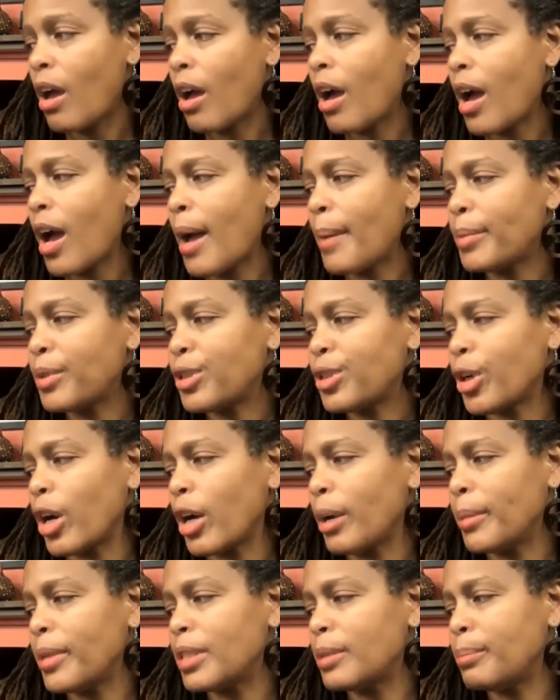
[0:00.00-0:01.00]
I'm
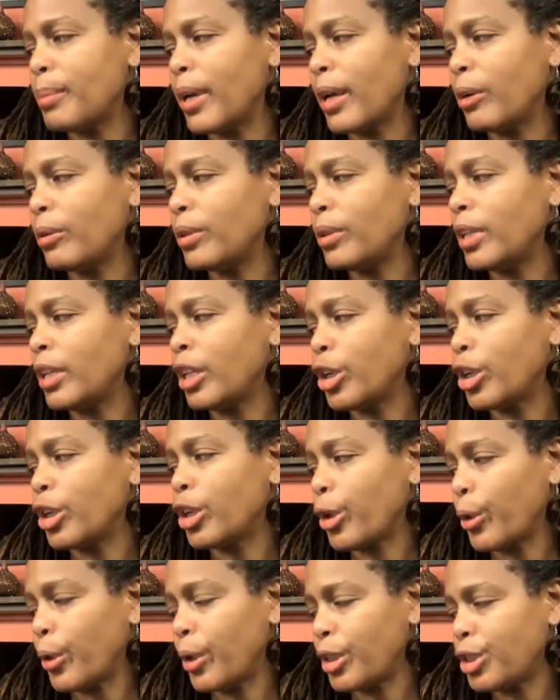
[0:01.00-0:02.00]
sorry Miss Bell did
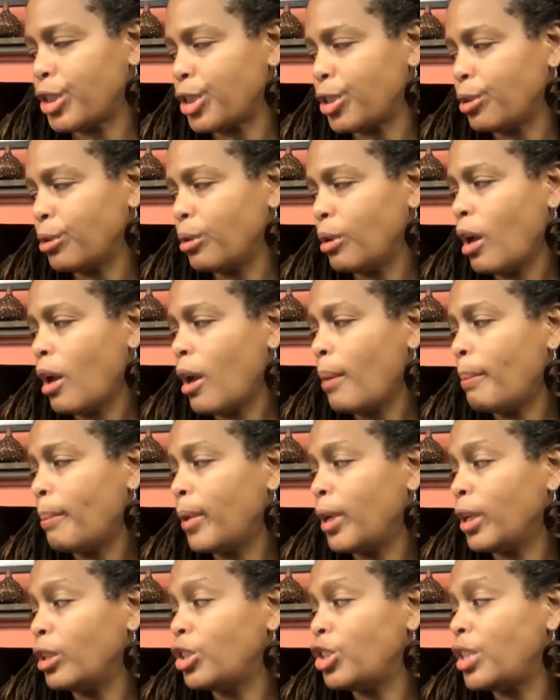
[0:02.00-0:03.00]
encourage you,
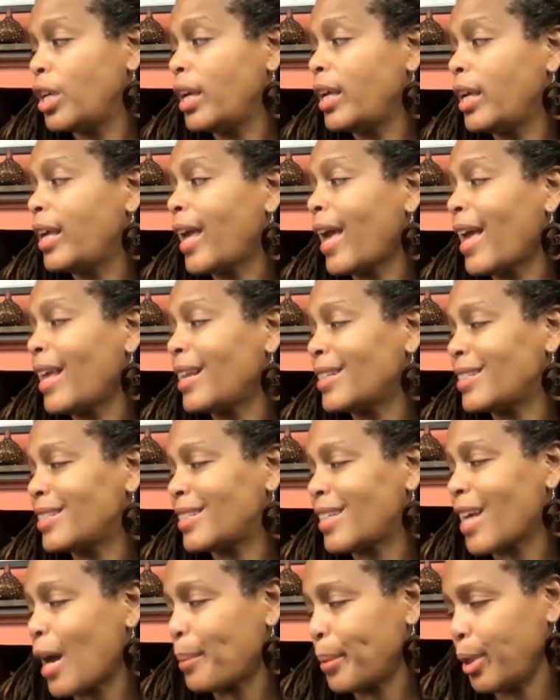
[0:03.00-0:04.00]
but she can't
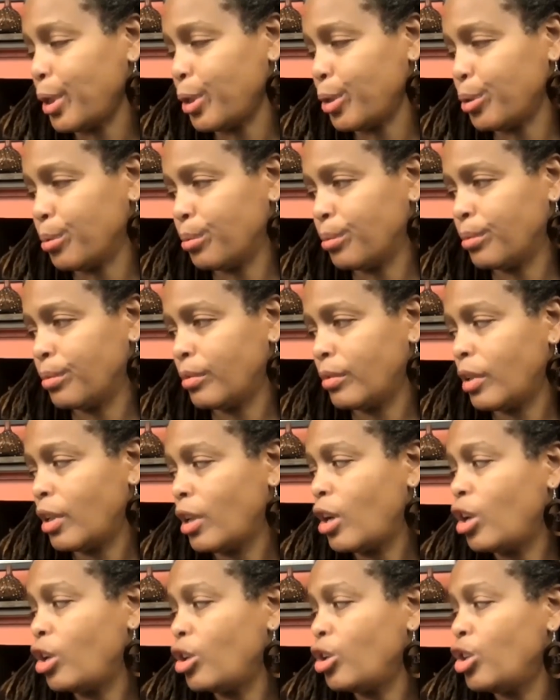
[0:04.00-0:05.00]
stop you.
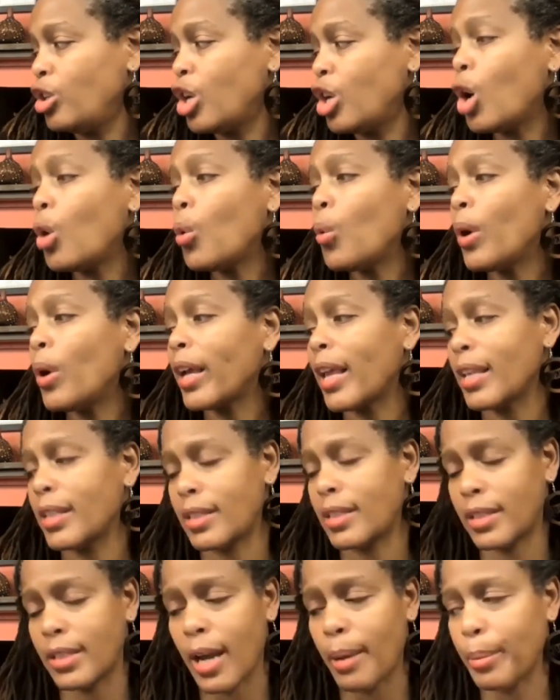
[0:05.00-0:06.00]
No one can
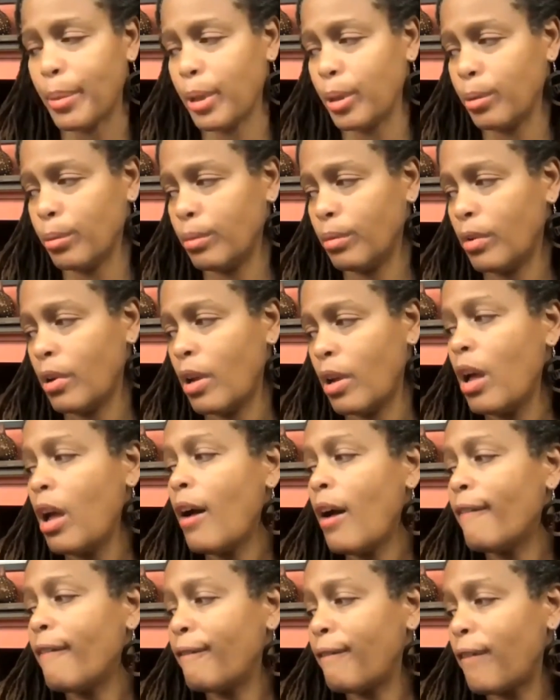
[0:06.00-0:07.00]
stop you.
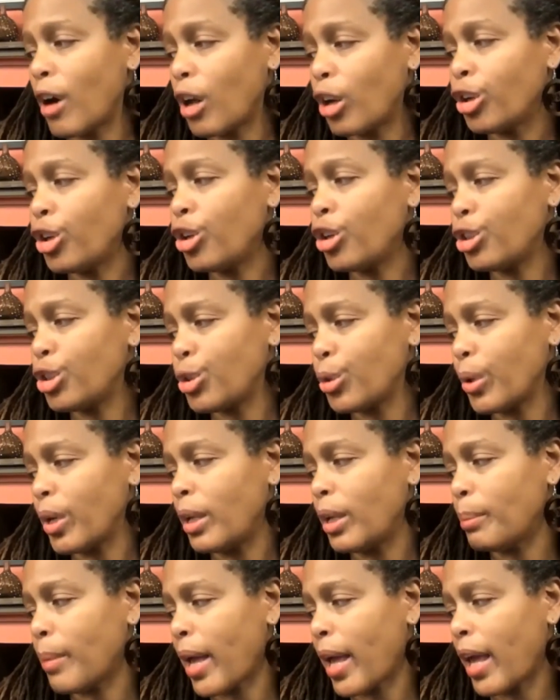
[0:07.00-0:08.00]
Follow your
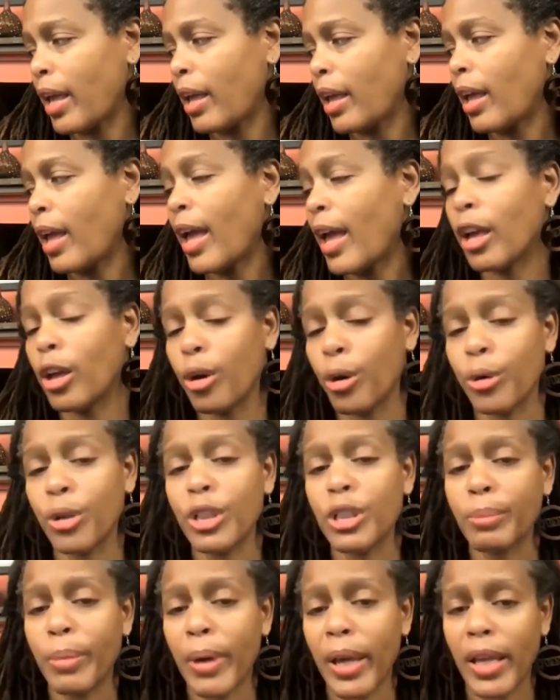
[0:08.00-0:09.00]
dream, Mae, and go to
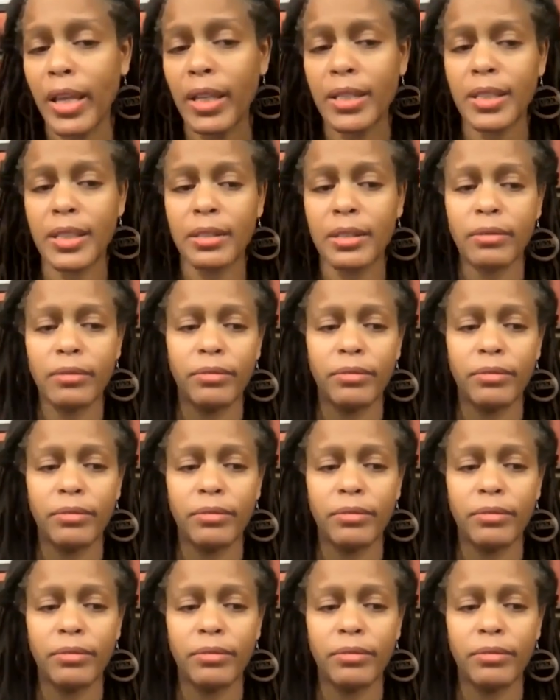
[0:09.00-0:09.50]
space.